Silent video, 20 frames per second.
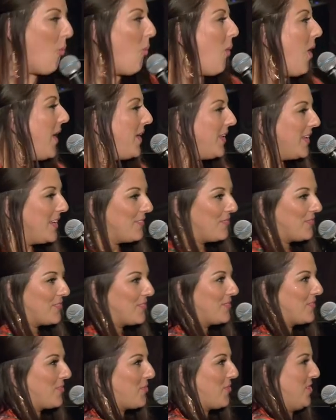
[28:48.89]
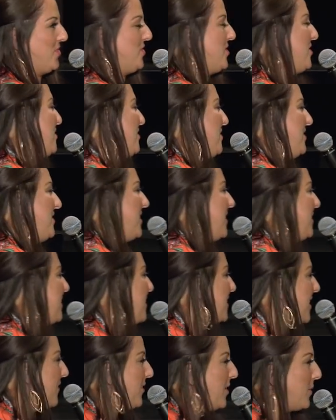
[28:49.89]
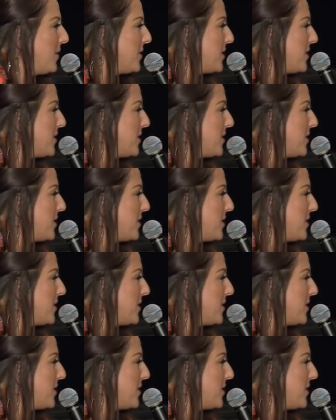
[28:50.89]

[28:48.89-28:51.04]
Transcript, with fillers: What if Christians just did this